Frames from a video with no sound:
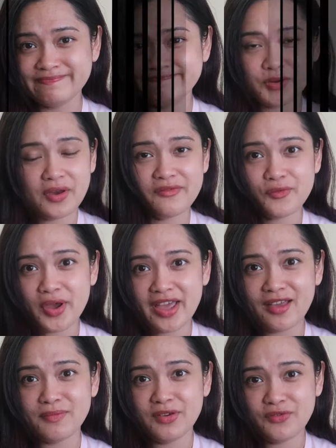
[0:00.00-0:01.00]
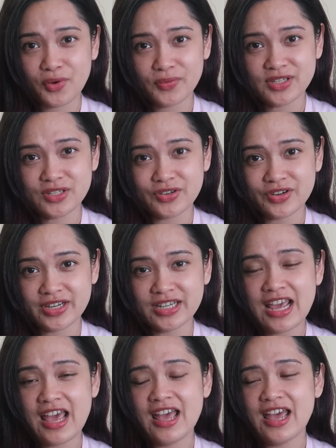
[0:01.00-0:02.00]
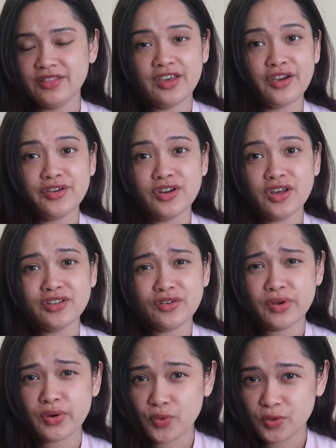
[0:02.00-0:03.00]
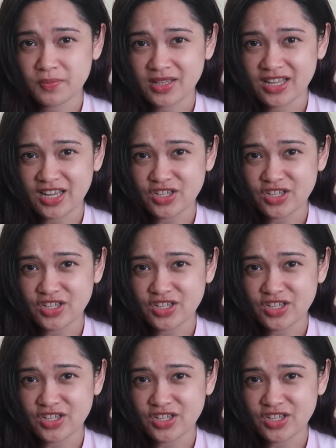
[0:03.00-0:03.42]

So FYI, before we start, they are not a recruitment